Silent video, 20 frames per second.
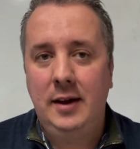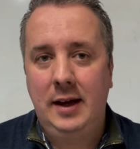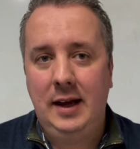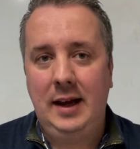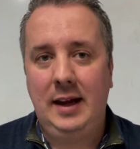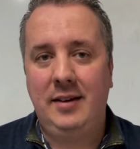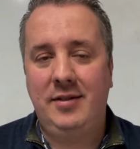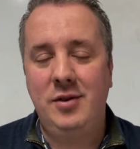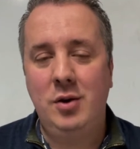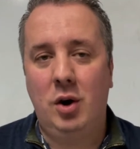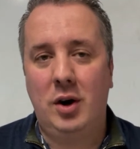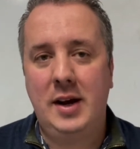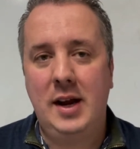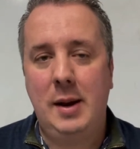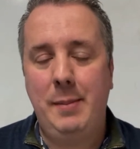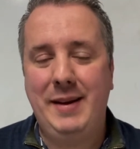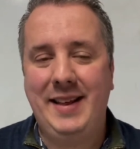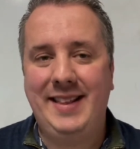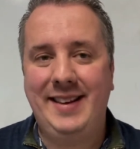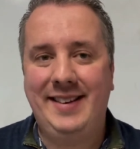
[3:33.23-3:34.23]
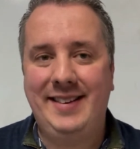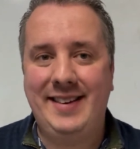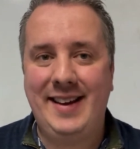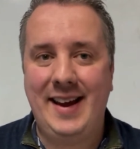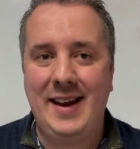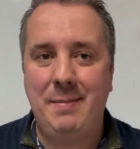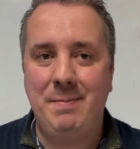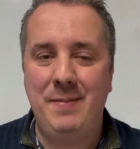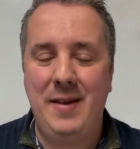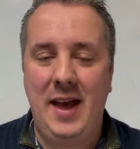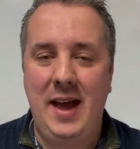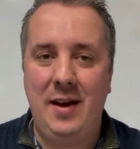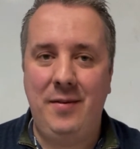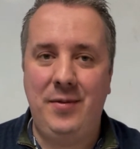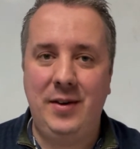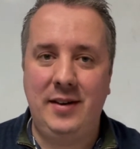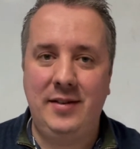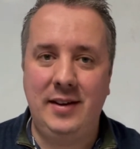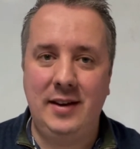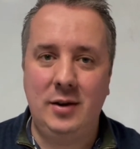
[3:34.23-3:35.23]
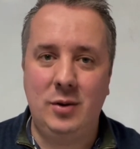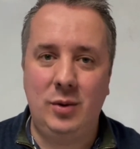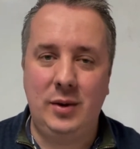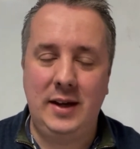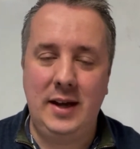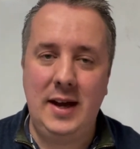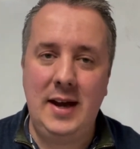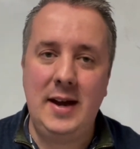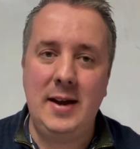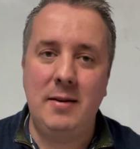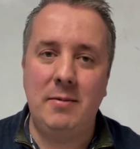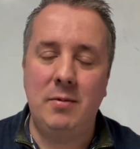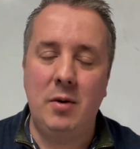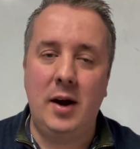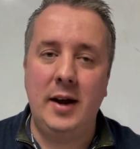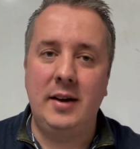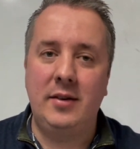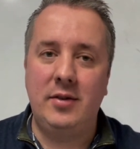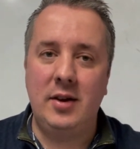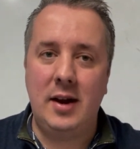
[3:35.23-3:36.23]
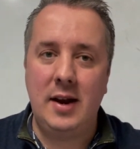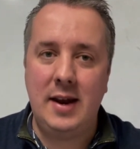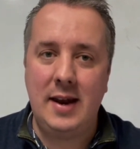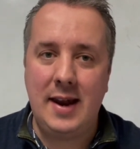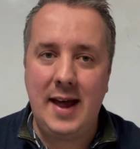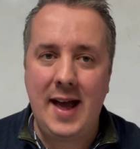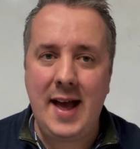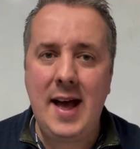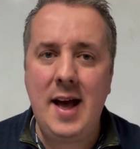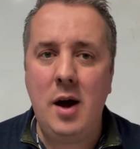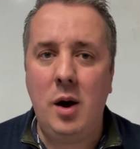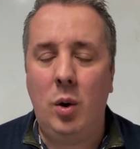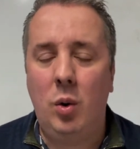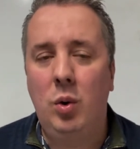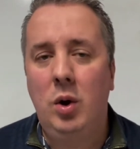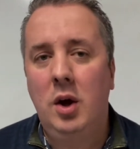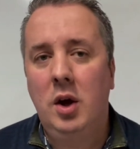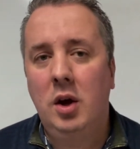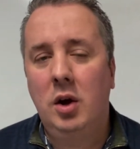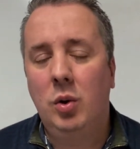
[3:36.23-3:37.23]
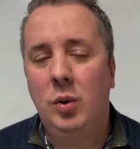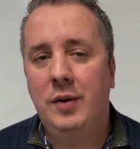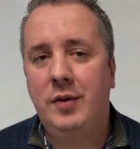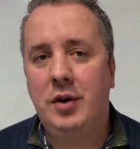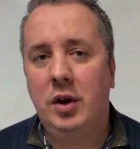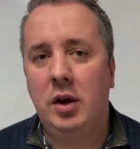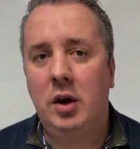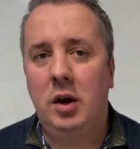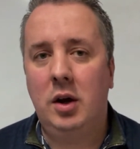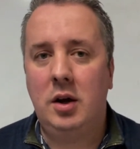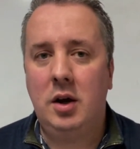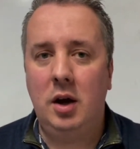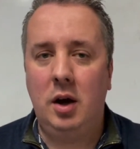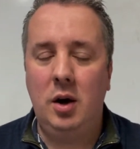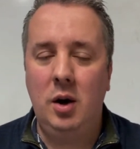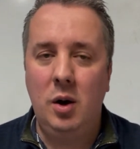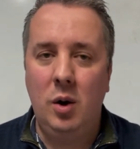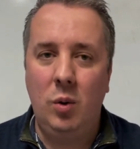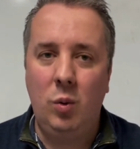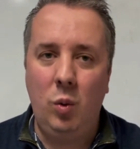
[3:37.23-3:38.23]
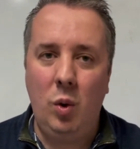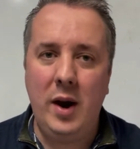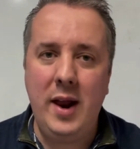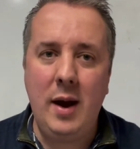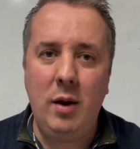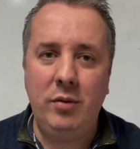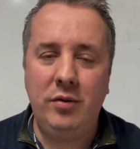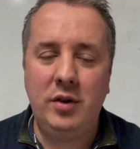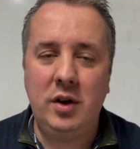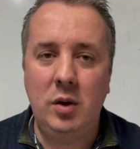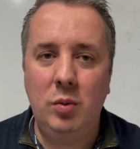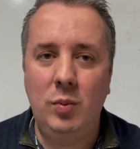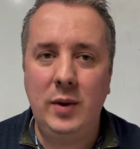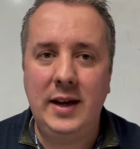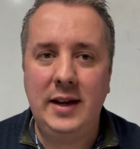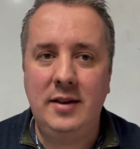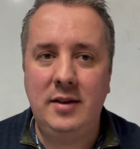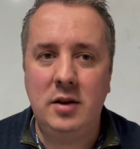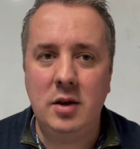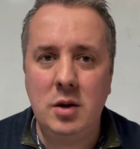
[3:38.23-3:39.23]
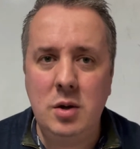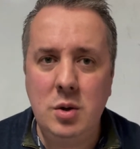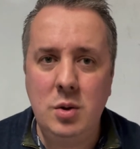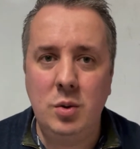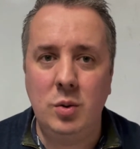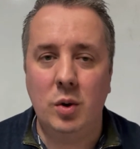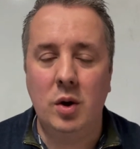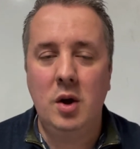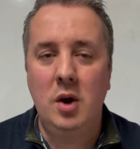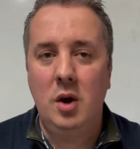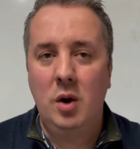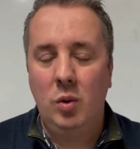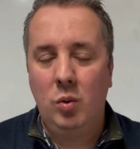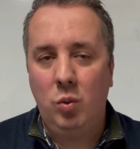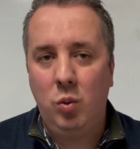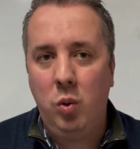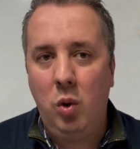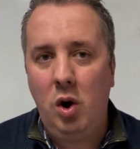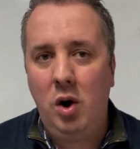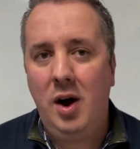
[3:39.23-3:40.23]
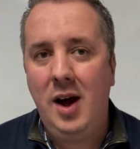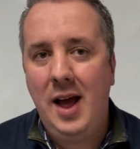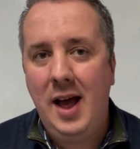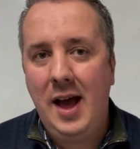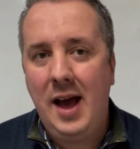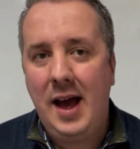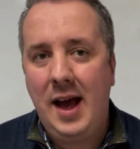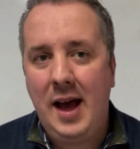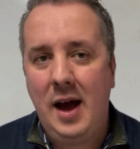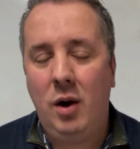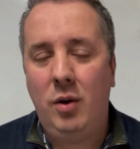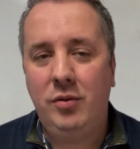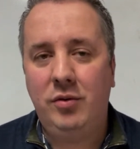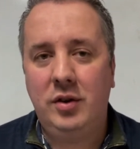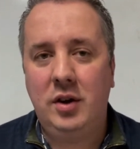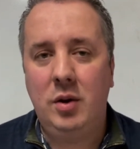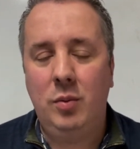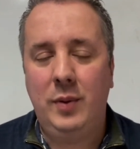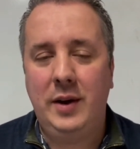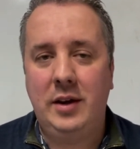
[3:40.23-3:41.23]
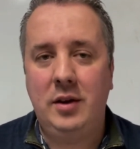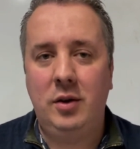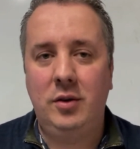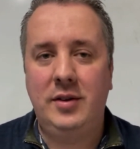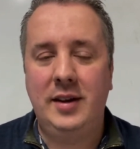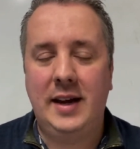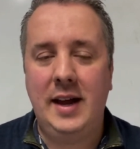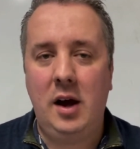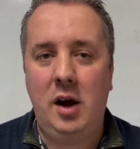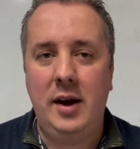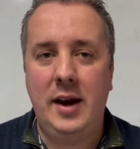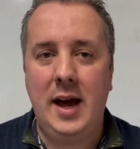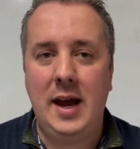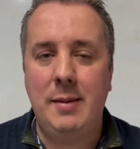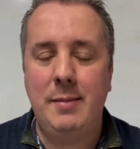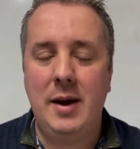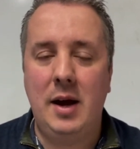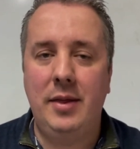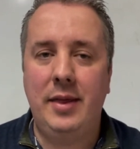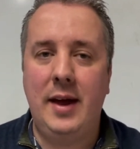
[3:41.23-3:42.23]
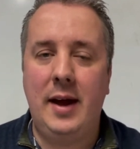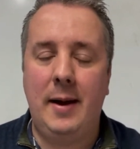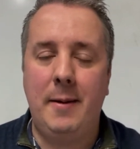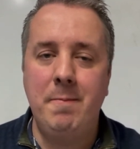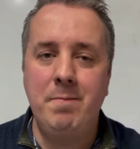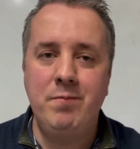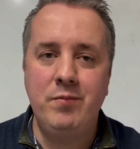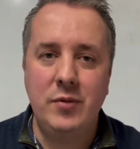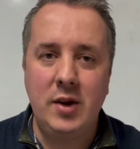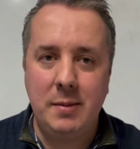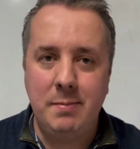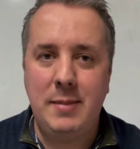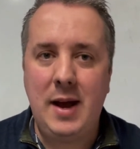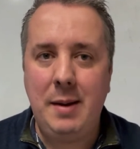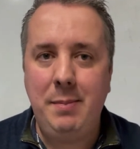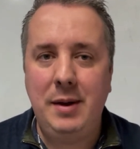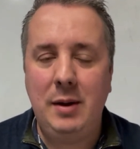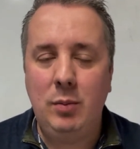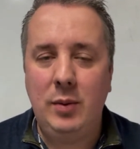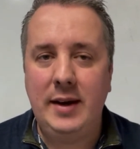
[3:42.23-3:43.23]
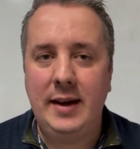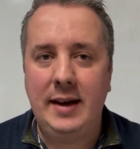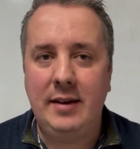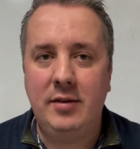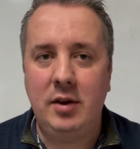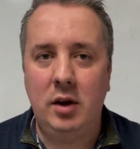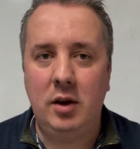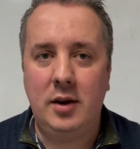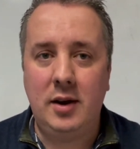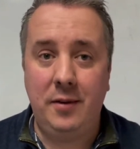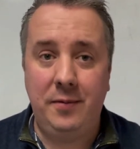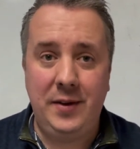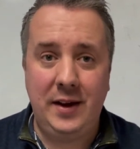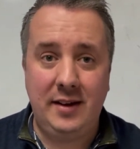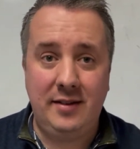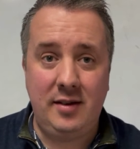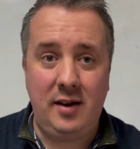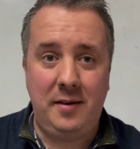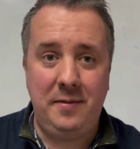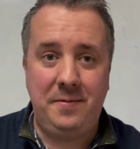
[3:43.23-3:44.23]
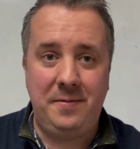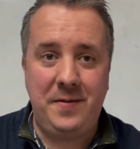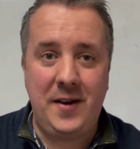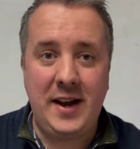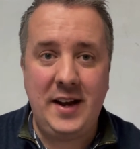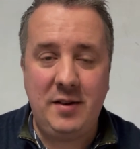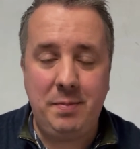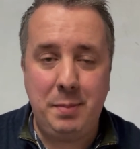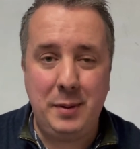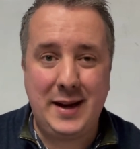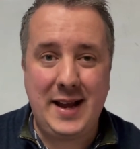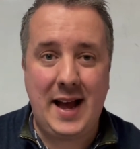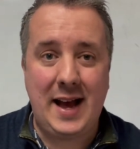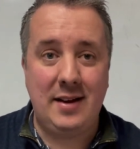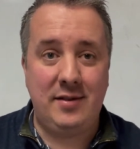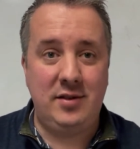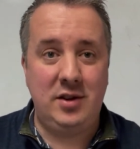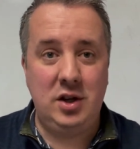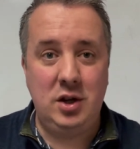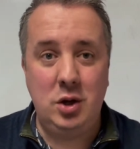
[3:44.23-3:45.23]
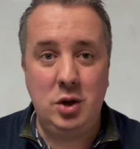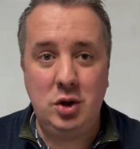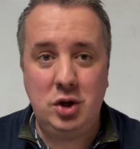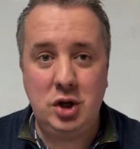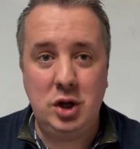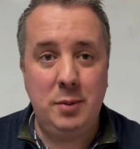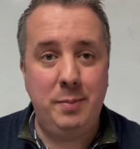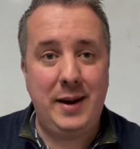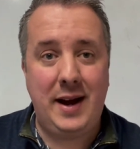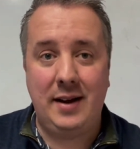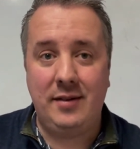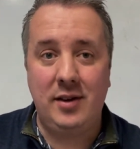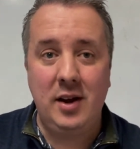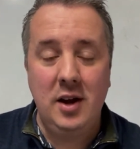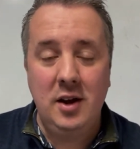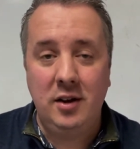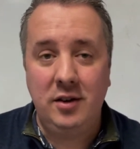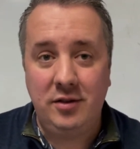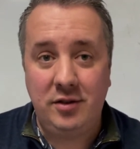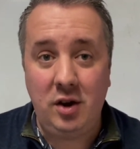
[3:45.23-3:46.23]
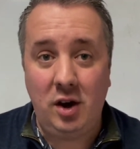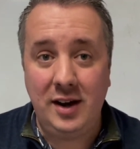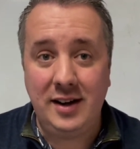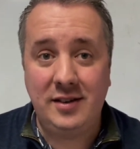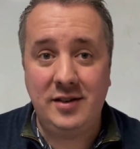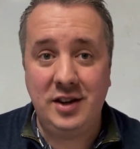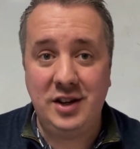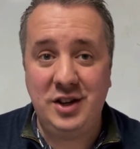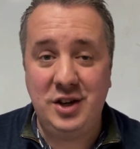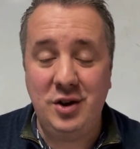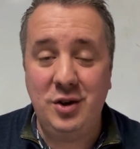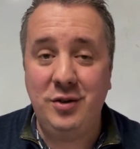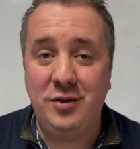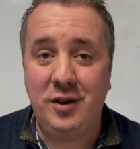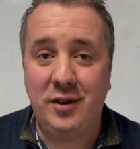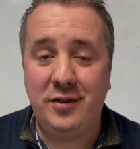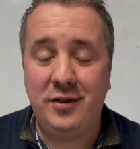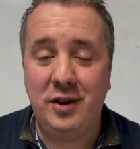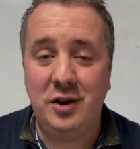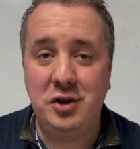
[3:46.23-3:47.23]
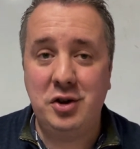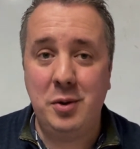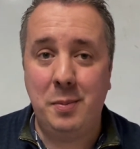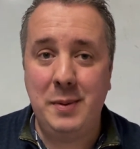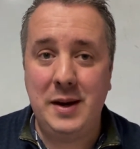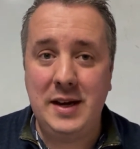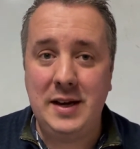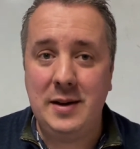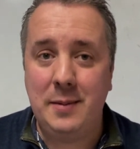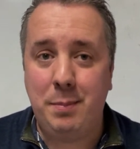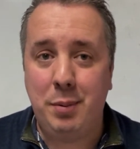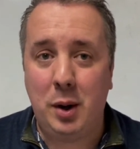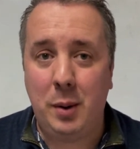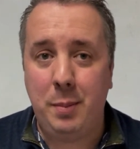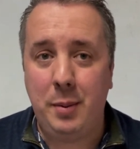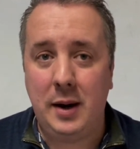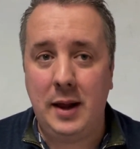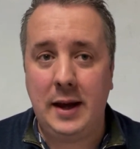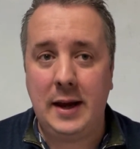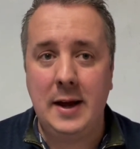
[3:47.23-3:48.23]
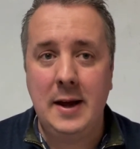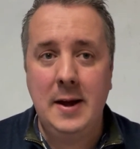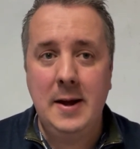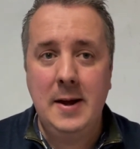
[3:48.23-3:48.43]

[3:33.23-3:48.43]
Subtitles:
it's not going to be the same every single year, right? So now we've got to look at what else can we do? What else can we do to get our name out there? Maybe we need to look at things like Facebook ads, YouTube ads, starting to use our social media properly,